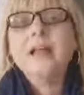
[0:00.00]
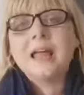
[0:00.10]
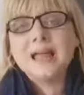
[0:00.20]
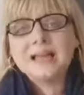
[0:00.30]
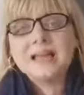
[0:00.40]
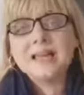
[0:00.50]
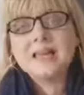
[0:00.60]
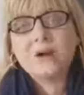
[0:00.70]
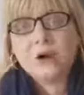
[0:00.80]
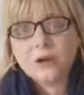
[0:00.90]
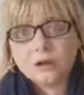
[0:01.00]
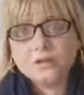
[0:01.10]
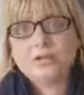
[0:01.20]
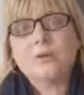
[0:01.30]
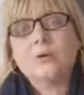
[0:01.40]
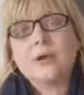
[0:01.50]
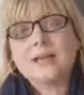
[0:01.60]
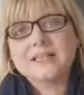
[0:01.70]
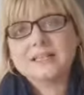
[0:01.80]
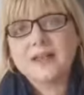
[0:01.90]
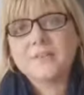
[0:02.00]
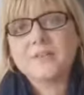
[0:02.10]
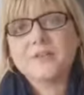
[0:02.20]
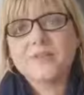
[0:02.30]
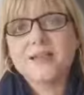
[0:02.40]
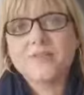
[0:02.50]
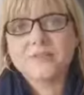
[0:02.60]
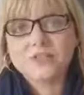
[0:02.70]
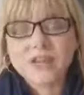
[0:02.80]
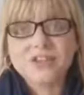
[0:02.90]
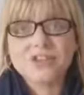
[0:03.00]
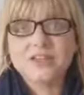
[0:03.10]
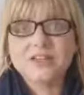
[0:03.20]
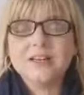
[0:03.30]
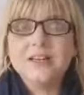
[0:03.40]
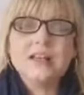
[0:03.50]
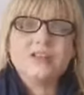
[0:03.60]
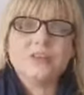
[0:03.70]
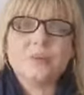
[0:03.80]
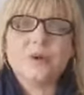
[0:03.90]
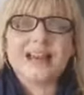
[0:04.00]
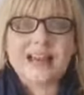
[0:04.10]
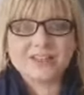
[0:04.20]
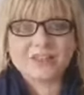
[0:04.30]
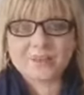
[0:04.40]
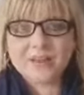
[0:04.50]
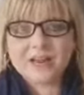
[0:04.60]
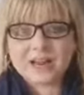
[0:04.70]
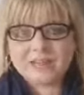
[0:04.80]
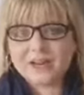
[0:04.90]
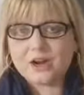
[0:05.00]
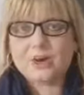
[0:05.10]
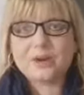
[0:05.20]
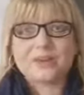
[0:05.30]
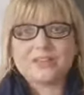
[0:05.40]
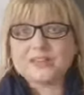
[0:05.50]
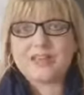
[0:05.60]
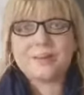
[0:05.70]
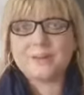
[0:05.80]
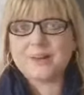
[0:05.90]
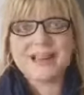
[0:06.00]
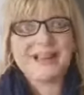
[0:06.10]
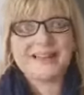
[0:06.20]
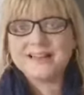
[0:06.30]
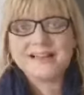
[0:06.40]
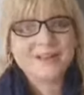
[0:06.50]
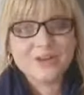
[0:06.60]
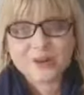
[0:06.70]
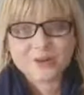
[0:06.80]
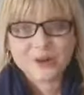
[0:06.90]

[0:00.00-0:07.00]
and he also accepted the invitation. Someone asked me, are they going on the same plane? No.